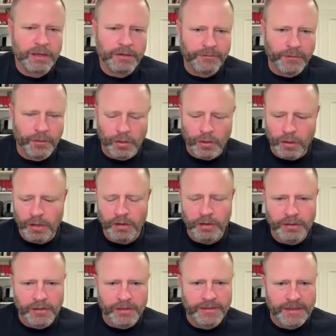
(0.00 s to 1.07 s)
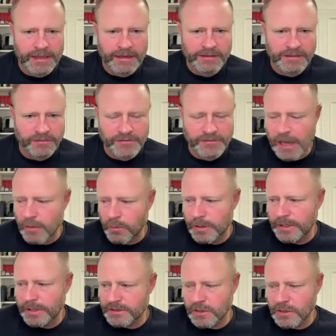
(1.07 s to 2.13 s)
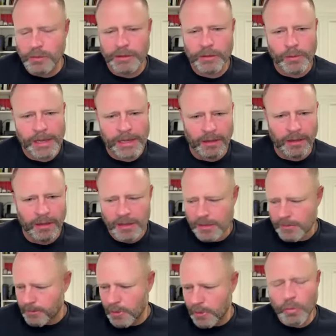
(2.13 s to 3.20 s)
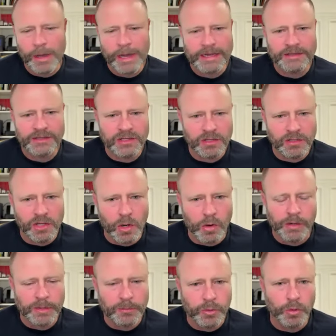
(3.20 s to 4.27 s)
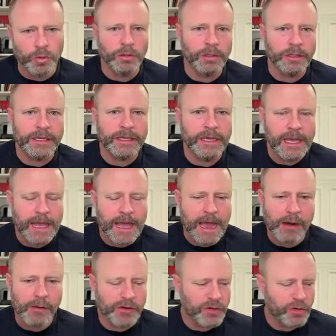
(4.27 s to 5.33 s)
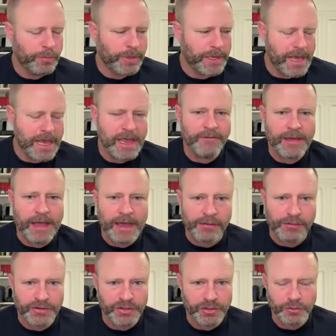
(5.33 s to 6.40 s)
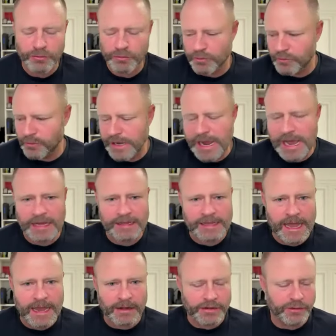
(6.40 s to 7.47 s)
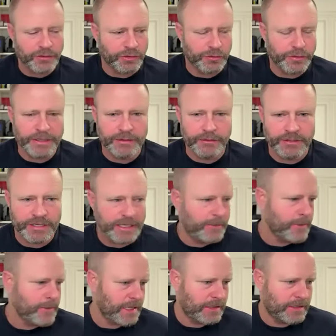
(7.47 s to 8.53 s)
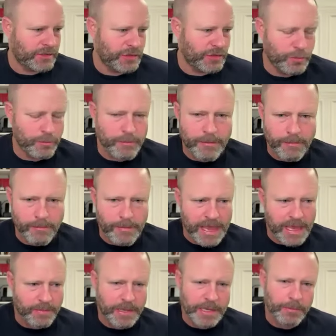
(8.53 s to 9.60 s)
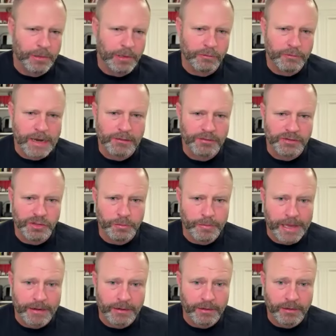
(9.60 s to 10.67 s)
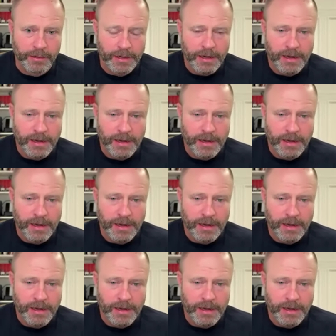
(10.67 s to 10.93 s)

for all the things of not when it's going well, but when it's going poorly. How do you behave? How do you react? How do you treat your teammates? Do you make people around you better?